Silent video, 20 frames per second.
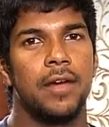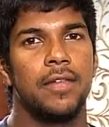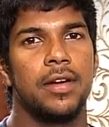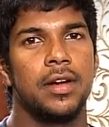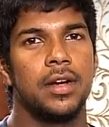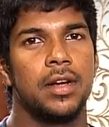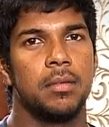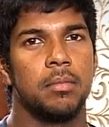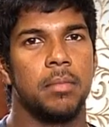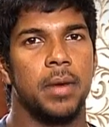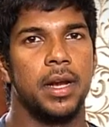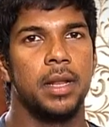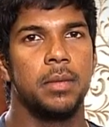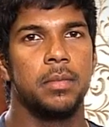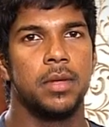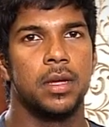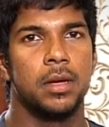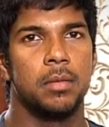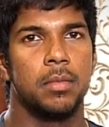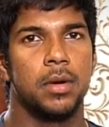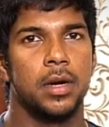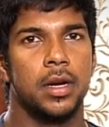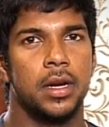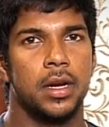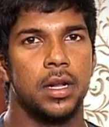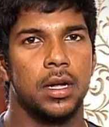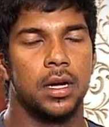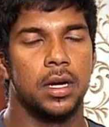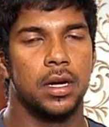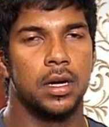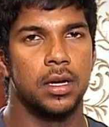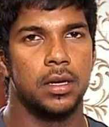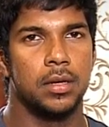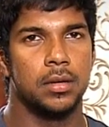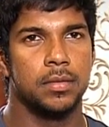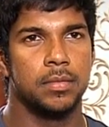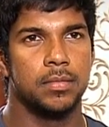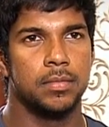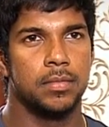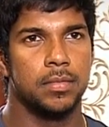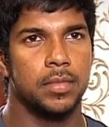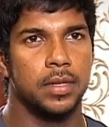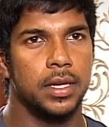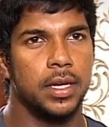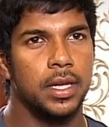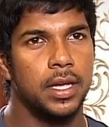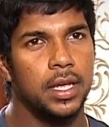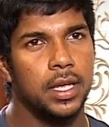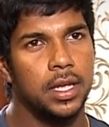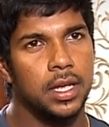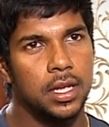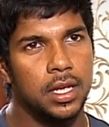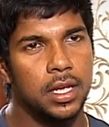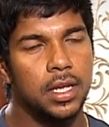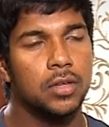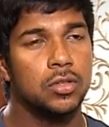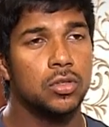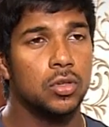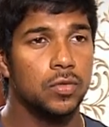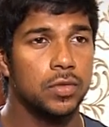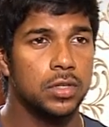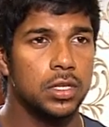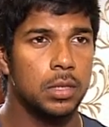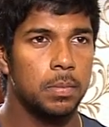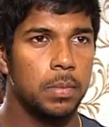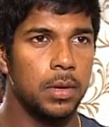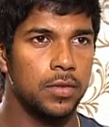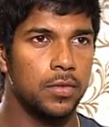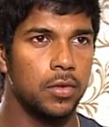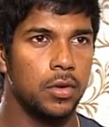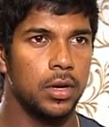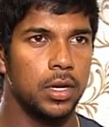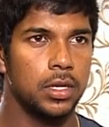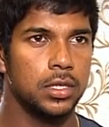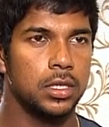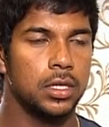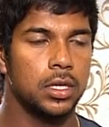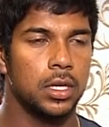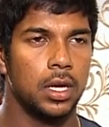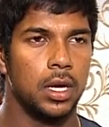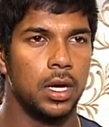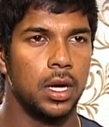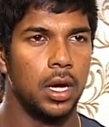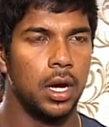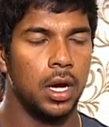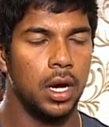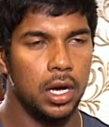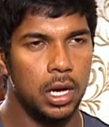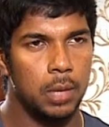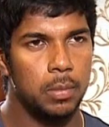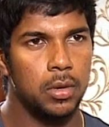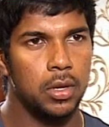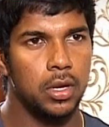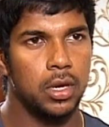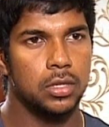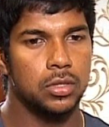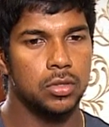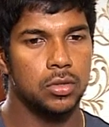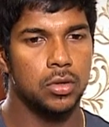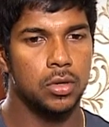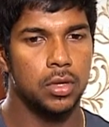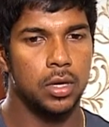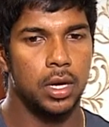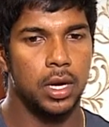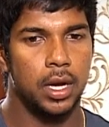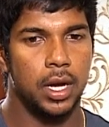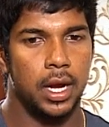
I haven't met him yet, but he used to visit the Pace Foundation a couple of years ago,